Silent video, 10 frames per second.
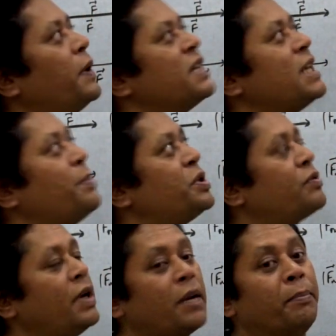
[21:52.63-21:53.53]
plus F
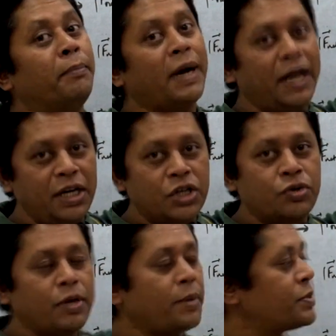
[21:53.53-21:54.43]
square minus
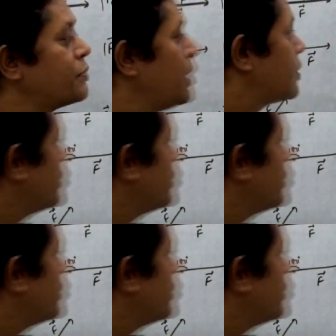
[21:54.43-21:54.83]
2F square.